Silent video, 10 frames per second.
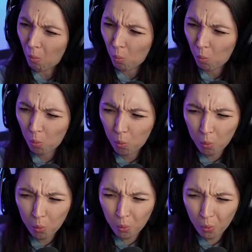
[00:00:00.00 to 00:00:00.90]

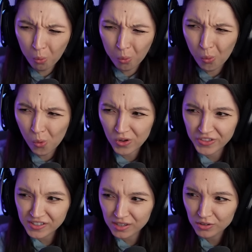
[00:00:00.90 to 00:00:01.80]
Ooh,
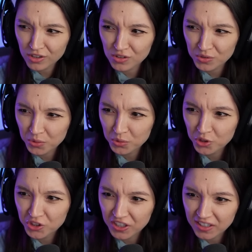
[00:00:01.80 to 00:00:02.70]
this sounded so good
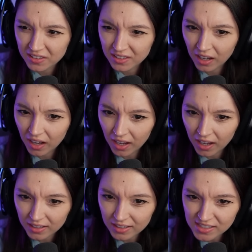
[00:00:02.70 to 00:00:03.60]
on the
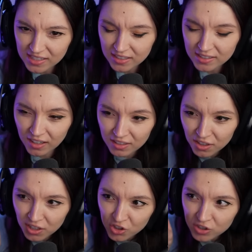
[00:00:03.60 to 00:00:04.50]
guitar. Listen, listen, I
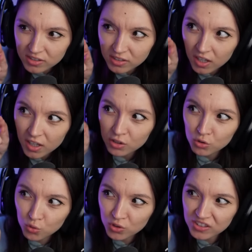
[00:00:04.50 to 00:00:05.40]
think he just
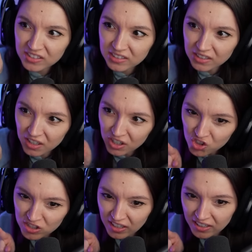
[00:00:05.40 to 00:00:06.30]
took the string and
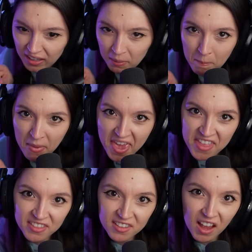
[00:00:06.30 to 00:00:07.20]
just kind of like
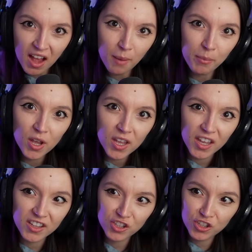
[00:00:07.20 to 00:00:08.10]
bent it up
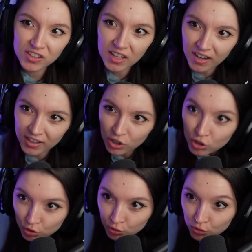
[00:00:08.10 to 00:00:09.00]
and he did that like
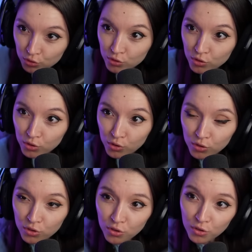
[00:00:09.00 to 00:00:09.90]
do
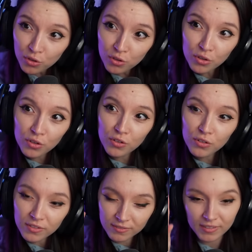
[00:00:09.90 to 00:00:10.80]
no no.
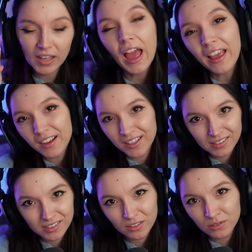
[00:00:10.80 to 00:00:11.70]
I, I
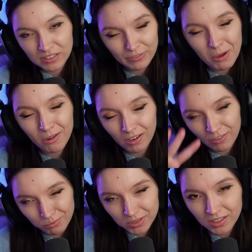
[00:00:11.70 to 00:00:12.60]
can't sing to save my own
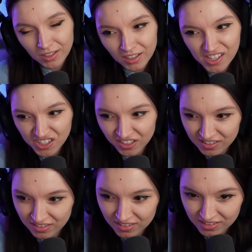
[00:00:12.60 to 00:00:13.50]
life, but listen,
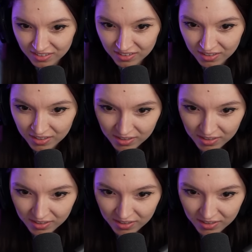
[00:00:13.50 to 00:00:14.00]
listen, listen. Whee!